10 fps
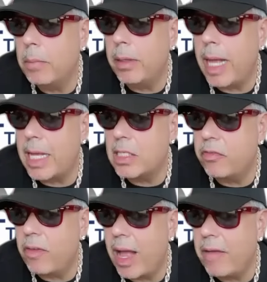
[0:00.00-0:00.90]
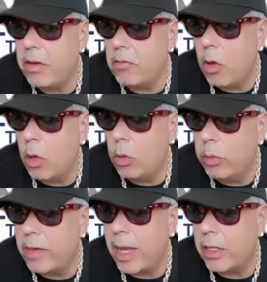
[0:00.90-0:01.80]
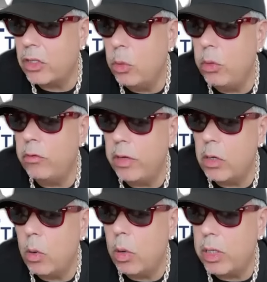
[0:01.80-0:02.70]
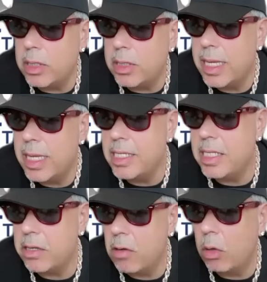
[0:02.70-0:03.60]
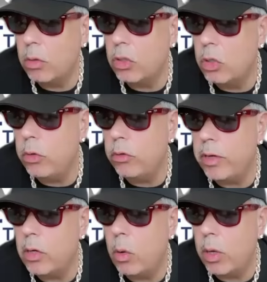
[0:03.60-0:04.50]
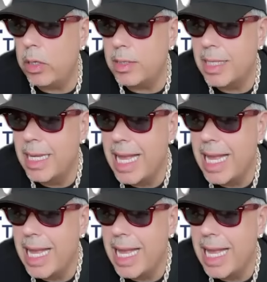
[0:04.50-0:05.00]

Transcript: But as a 5-year-old, we've got a 2.75, 0, 2.75.